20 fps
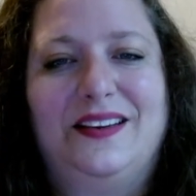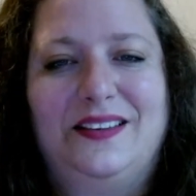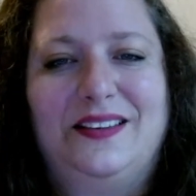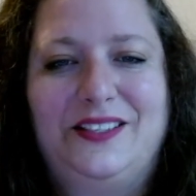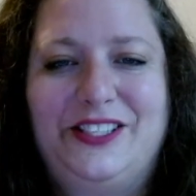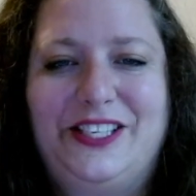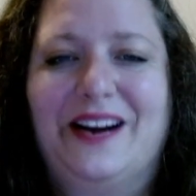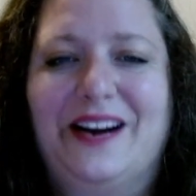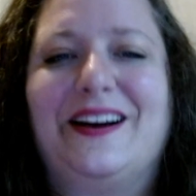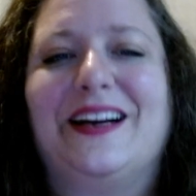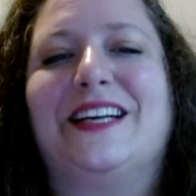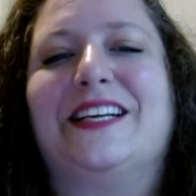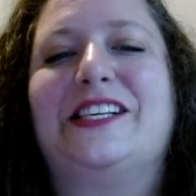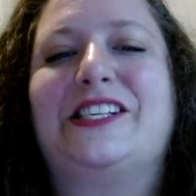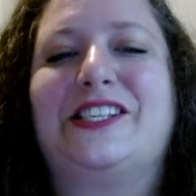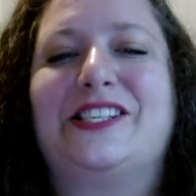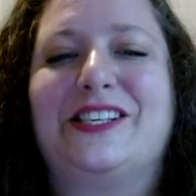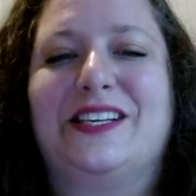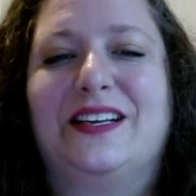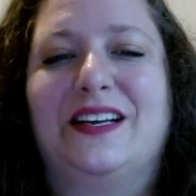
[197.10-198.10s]

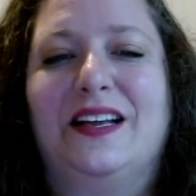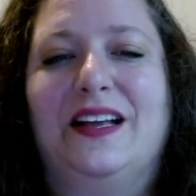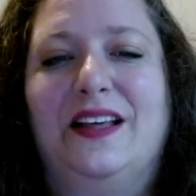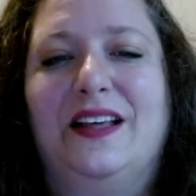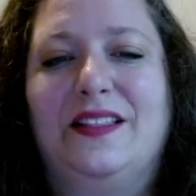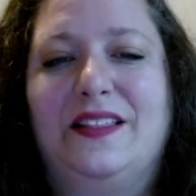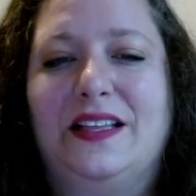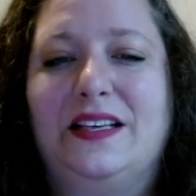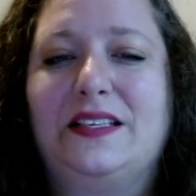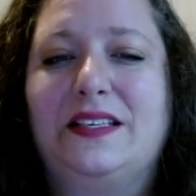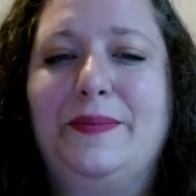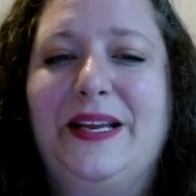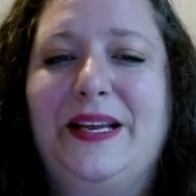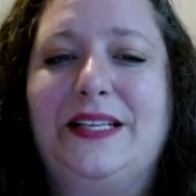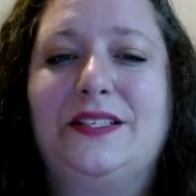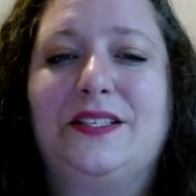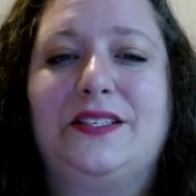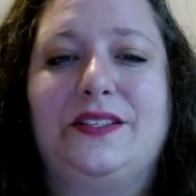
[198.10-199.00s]
Cherish. This means